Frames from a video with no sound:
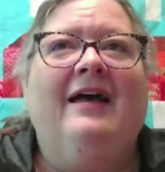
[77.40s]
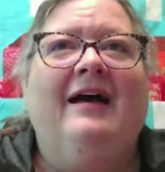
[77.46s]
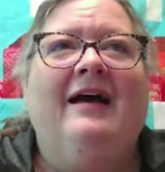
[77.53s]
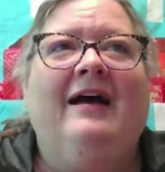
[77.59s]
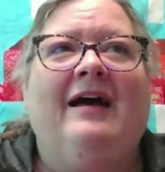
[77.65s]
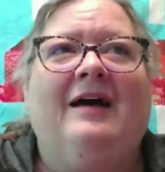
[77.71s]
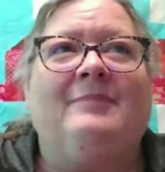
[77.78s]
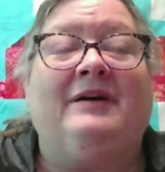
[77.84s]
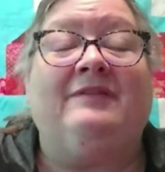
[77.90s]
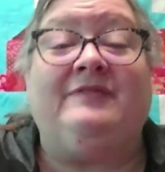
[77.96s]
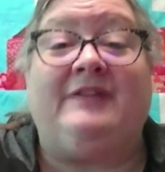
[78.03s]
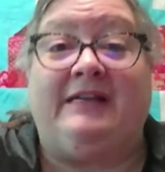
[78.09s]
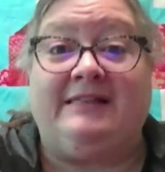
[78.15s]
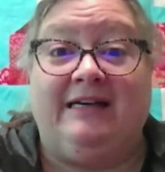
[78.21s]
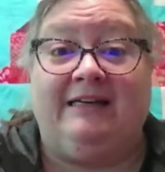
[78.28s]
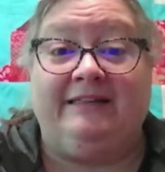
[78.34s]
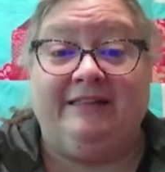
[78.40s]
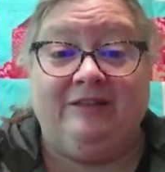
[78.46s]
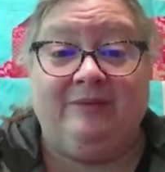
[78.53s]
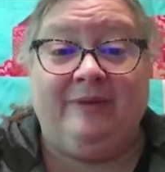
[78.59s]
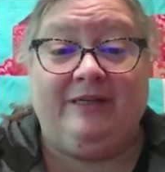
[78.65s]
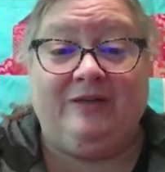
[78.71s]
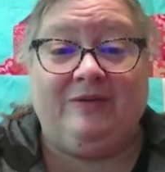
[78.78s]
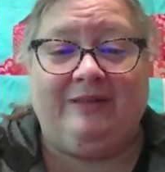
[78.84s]
I've done a little
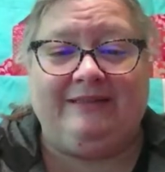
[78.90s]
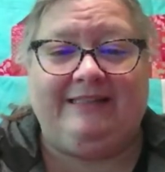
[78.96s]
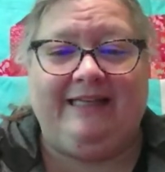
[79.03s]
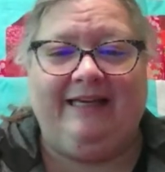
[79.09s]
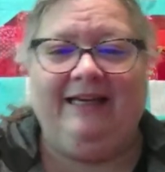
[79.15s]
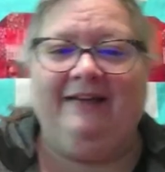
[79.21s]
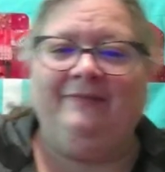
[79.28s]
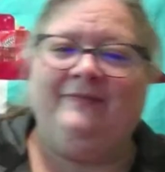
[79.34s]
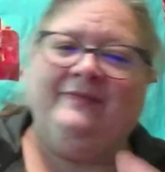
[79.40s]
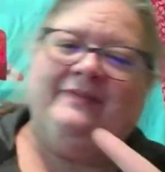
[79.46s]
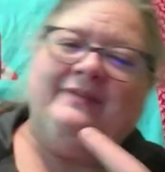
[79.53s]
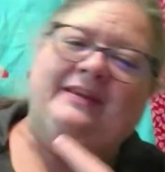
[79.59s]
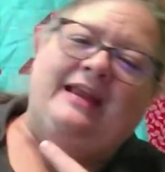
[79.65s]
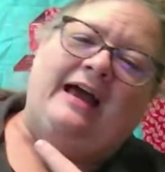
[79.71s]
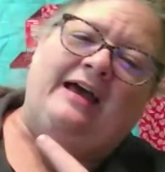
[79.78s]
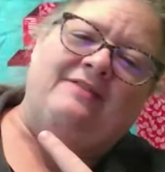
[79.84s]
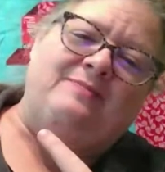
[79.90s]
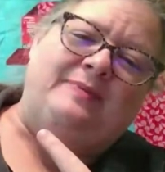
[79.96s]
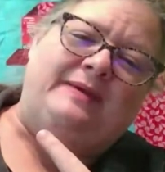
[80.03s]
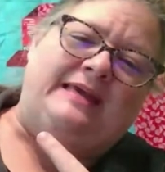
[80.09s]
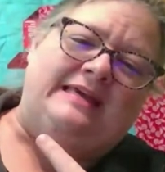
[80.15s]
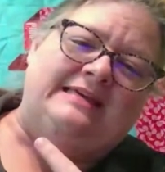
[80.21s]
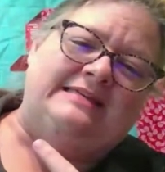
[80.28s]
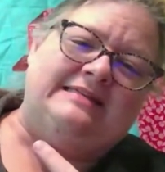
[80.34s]
bit of quilting. I've
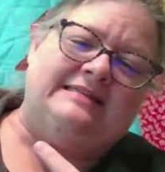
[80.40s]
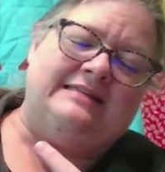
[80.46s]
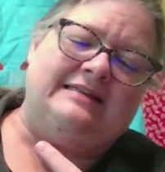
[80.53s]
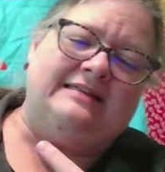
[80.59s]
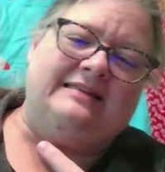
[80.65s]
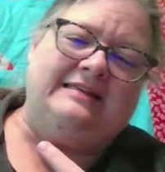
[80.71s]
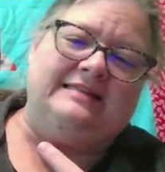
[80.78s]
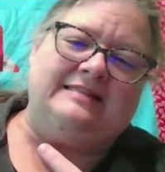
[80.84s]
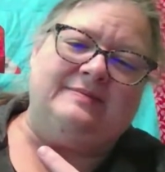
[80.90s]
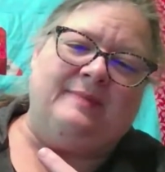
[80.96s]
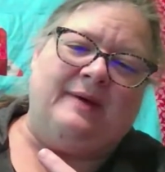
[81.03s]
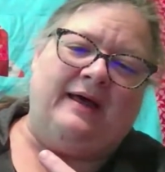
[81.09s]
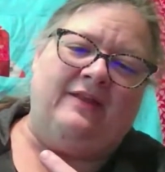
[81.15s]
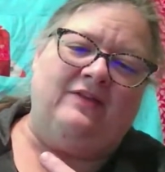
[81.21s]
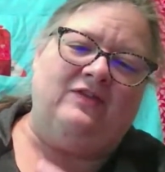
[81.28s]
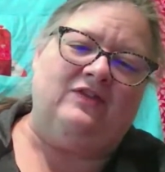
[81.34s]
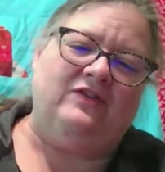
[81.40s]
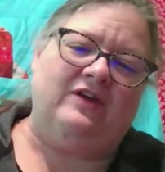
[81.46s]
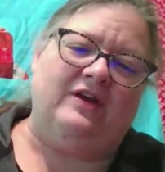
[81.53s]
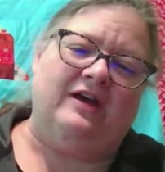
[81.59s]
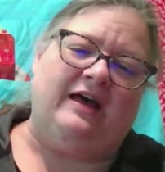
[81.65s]
pieced this month's